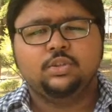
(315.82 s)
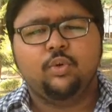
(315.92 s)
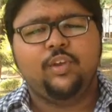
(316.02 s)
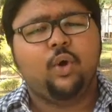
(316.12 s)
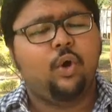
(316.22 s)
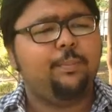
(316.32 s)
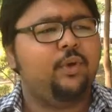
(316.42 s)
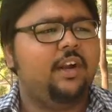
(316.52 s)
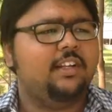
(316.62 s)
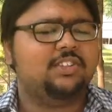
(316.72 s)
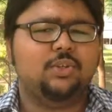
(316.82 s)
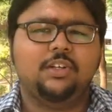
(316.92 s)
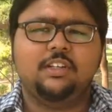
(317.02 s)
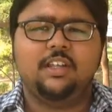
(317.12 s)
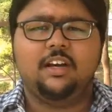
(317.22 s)
So we hope you
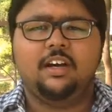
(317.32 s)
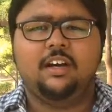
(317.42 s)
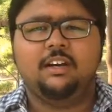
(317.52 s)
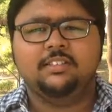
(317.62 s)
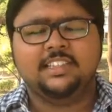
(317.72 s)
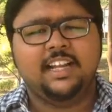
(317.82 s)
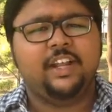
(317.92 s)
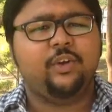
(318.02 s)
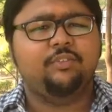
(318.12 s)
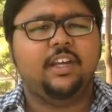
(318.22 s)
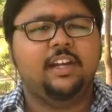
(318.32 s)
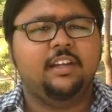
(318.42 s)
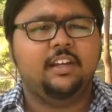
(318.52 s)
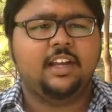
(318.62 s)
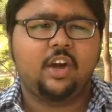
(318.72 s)
understood the scenario of the
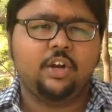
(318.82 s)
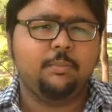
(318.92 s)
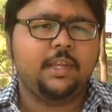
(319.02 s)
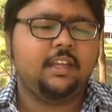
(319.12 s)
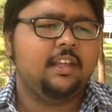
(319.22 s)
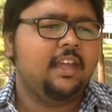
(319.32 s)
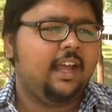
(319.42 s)
Indian economy,